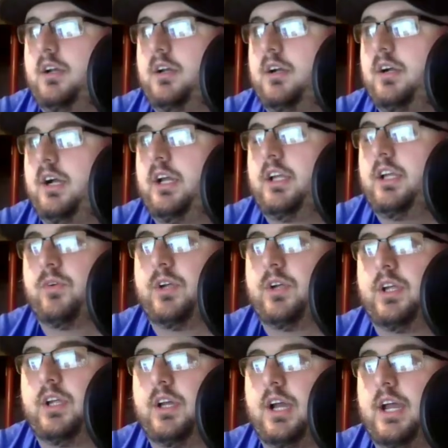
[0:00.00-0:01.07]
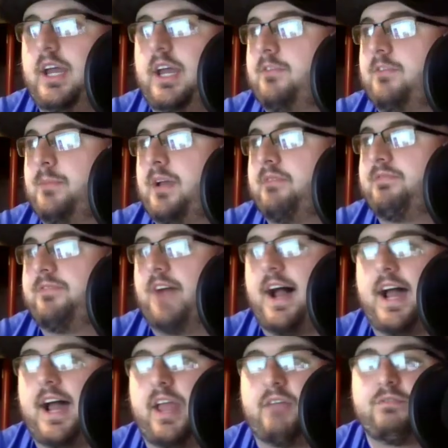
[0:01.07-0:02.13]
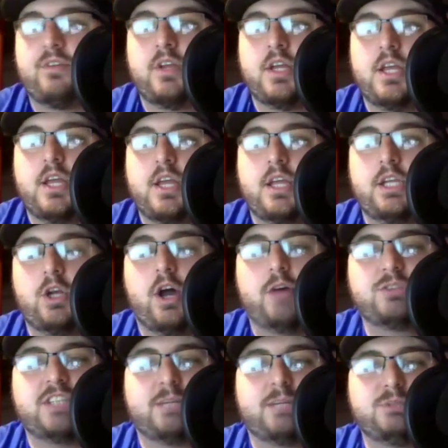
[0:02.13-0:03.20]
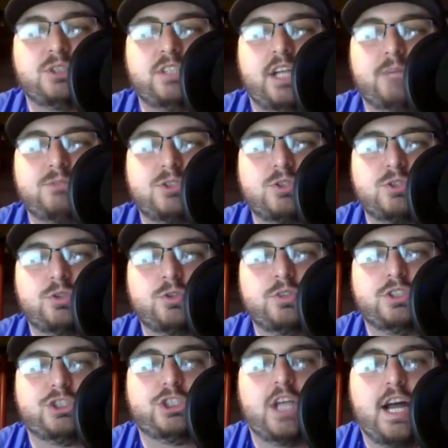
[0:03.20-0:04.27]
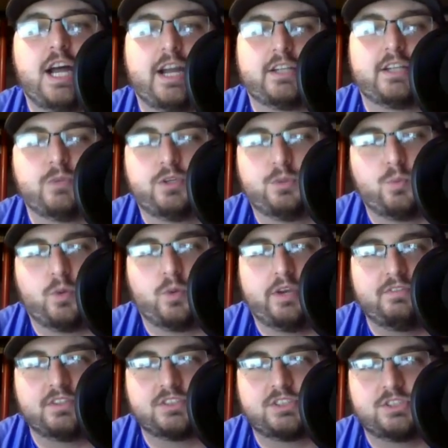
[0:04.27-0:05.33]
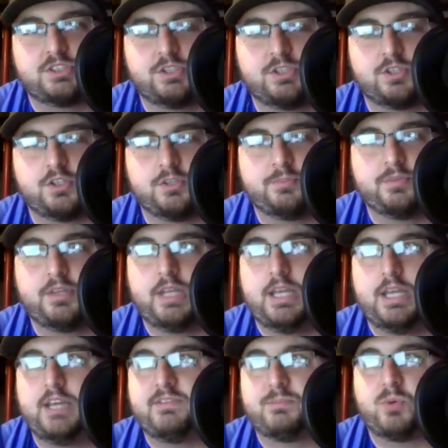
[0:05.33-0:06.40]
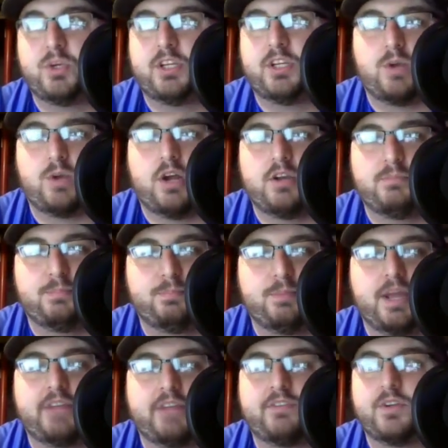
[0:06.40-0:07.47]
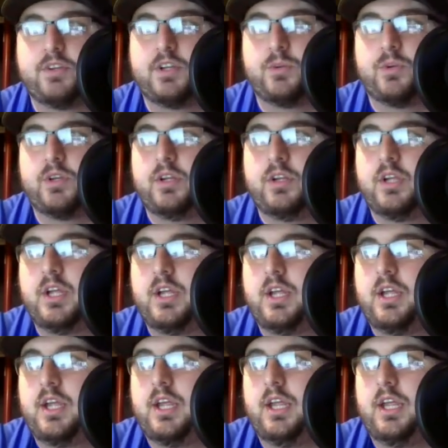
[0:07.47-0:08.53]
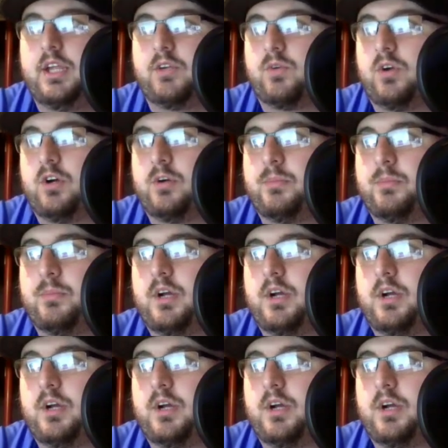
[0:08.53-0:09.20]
I agree. I have him at 5. I was absolutely shocked when the Ravens took him. They have a pretty crowded backfield there with Ingram,